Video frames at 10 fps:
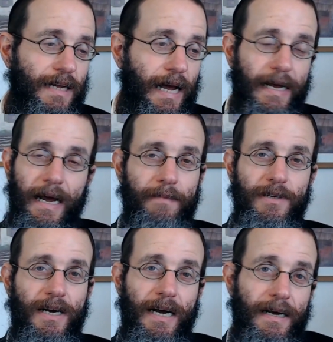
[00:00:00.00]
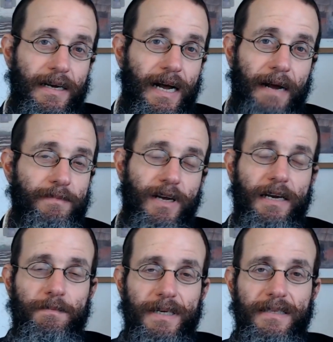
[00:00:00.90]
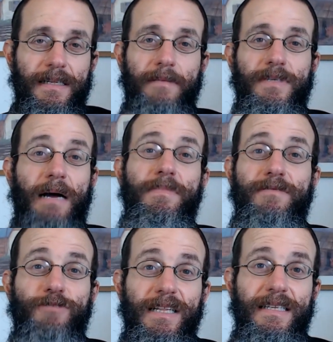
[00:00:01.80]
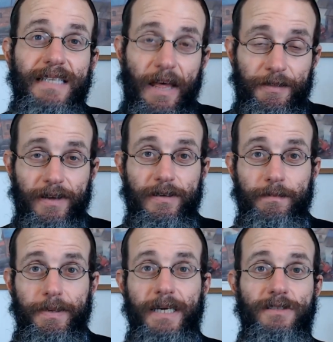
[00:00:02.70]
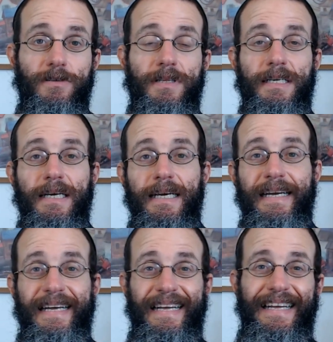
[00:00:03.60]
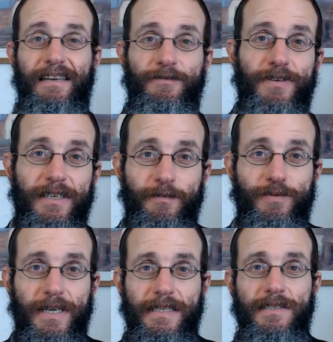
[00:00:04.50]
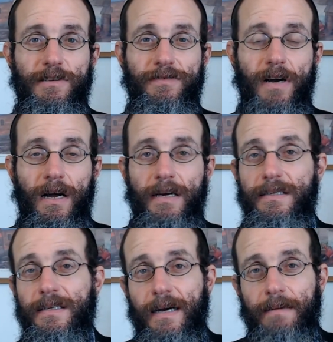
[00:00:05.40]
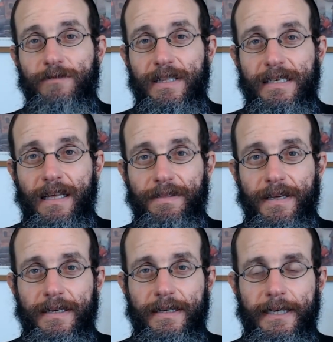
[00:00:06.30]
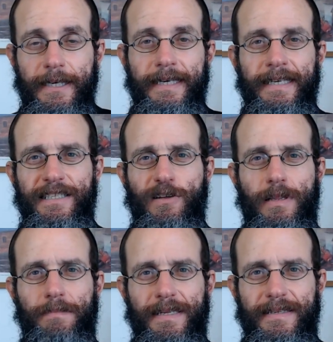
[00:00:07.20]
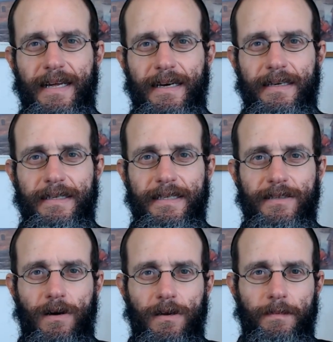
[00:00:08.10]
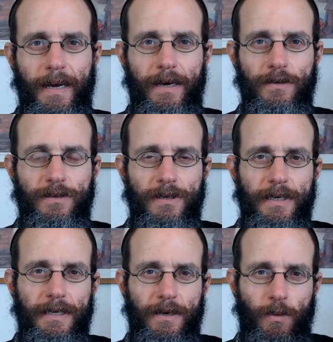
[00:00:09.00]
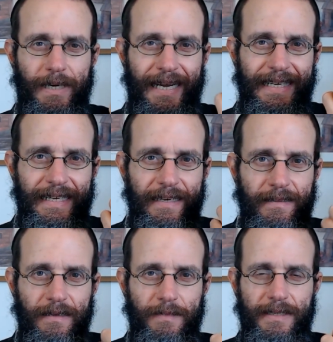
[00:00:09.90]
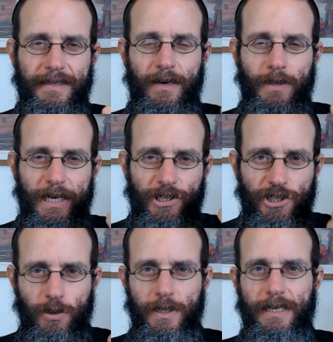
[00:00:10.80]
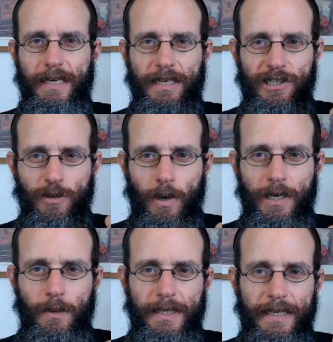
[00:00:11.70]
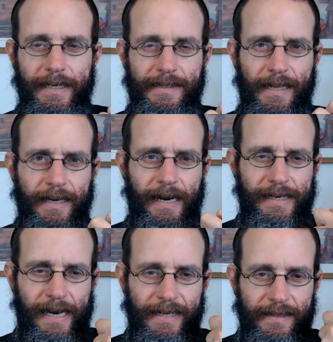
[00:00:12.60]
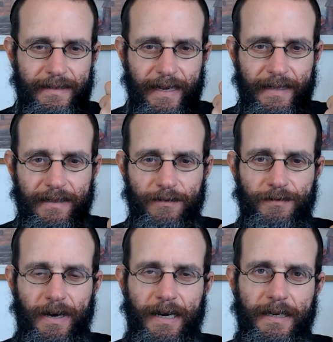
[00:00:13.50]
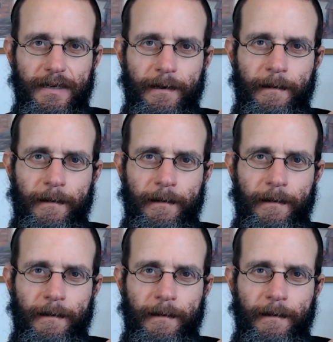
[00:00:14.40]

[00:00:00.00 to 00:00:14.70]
I'm not a big deal. I'm really nothing compared to the infinite presence of God. I'm really nothing. So the matzah is all about, when I eat the matzah, when I chew it and I swallow it, it's like I identify